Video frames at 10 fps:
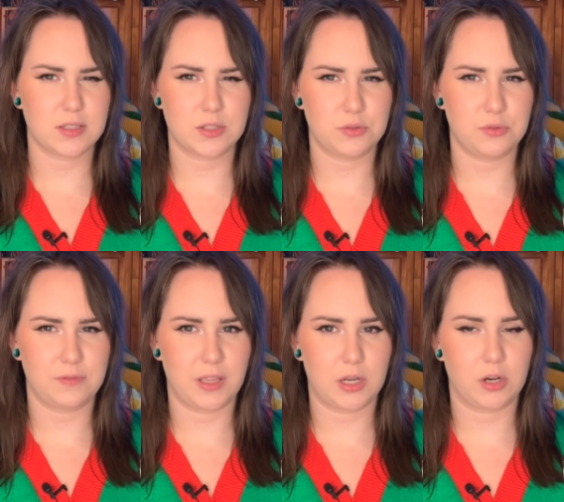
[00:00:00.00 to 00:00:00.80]
do
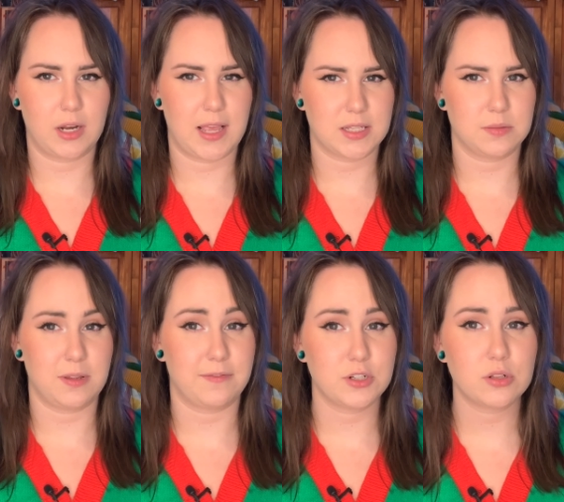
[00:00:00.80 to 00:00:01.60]
fan art. It has to be
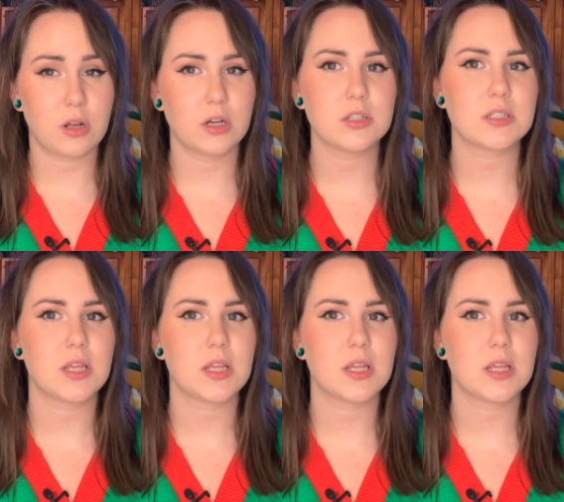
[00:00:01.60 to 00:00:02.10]
official art.